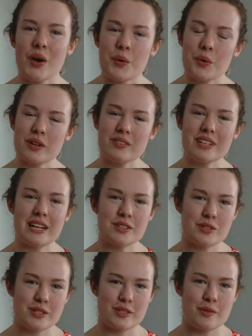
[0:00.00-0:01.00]
One of the
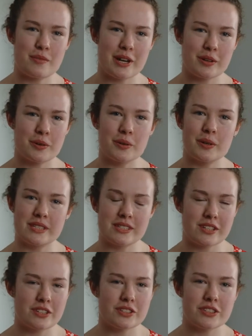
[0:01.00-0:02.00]
lecturers on my course has
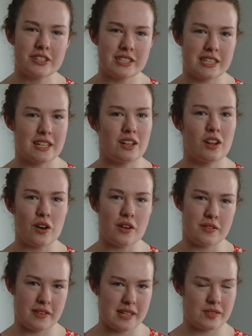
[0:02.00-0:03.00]
conducted a lot
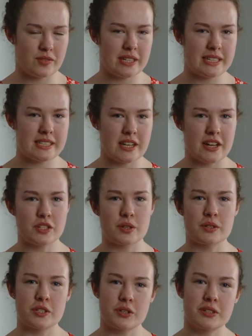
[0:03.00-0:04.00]
of his research
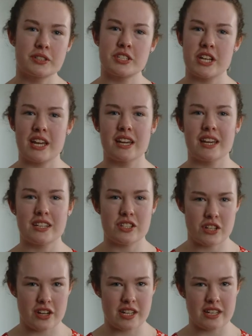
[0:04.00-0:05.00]
on Chongqing in
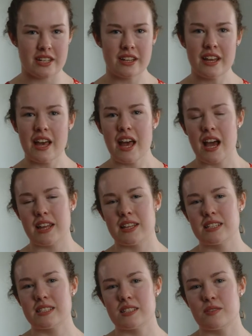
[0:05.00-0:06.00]
China, and
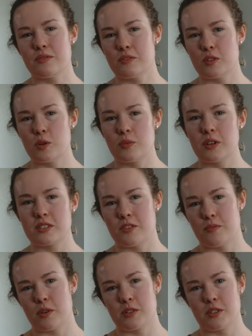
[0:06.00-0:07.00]
this has informed lots of
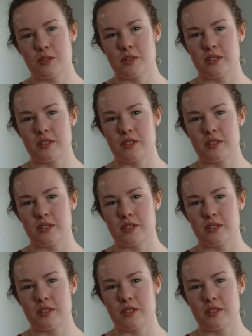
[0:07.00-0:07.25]
modules,